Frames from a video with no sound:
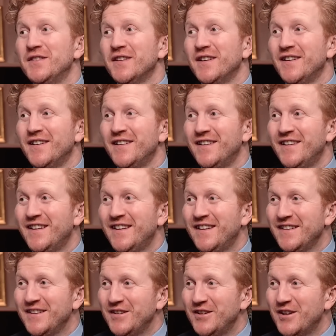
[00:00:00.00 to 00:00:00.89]
an
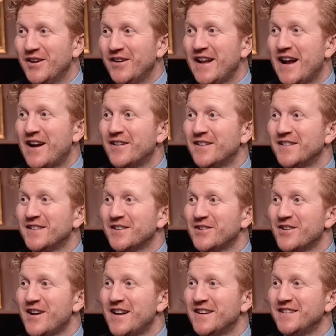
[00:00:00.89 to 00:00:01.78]

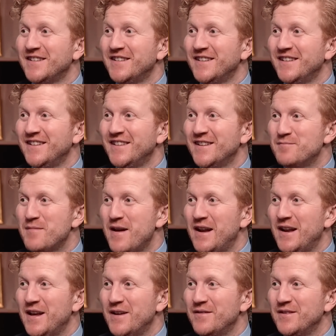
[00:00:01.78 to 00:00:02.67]
aristocrat in the
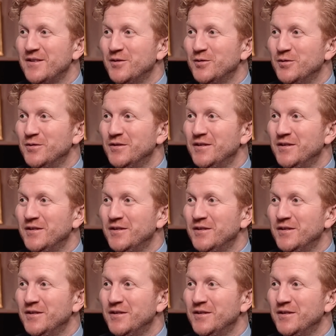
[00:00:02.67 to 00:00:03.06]
melee of it all.